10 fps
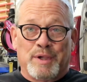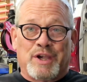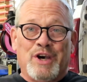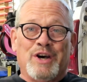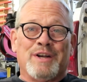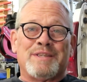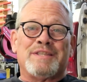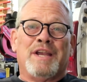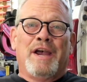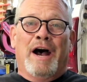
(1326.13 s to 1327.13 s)

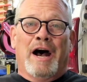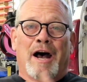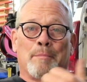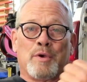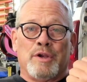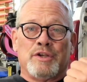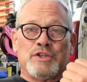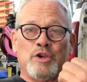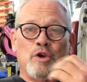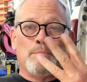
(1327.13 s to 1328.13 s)
because I'm going to
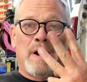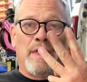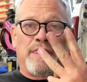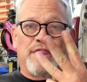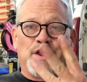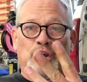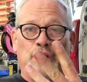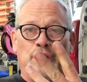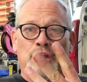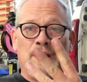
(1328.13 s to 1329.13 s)
do my
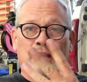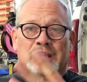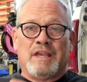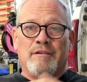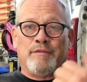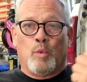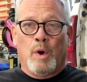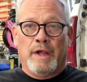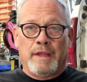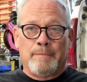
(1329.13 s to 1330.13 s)
third
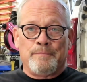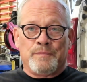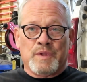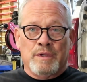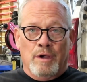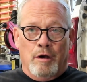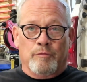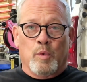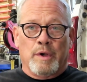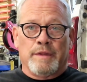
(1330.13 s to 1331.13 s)
giveaway
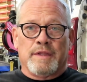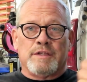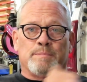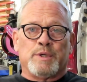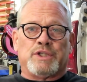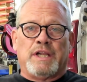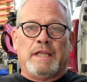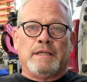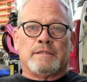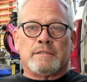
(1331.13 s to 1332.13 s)
of one of these
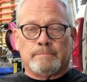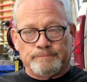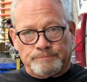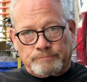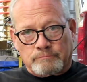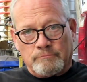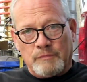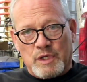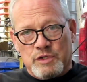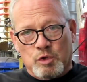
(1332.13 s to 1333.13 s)
machines
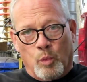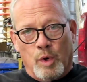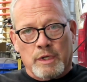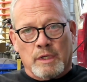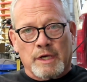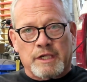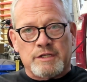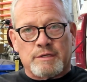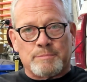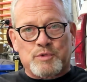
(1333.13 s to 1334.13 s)
to one lucky
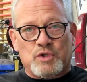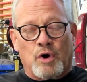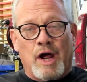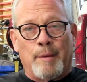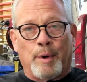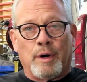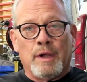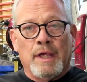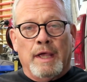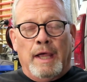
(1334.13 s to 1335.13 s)
subscriber,
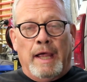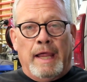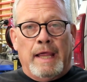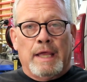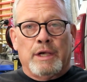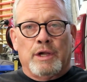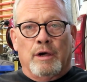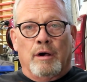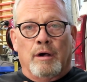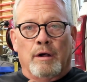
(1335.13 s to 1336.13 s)
and
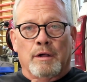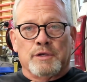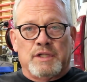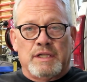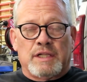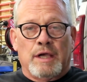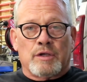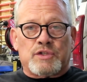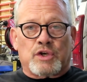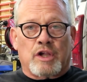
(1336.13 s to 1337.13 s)

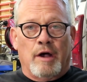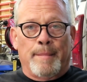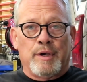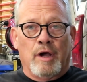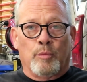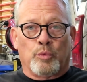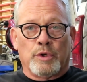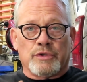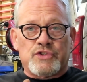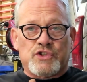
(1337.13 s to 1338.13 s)
details are coming up
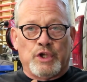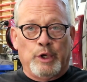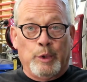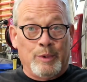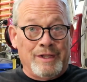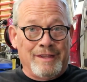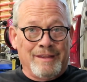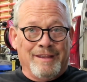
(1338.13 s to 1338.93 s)
real soon.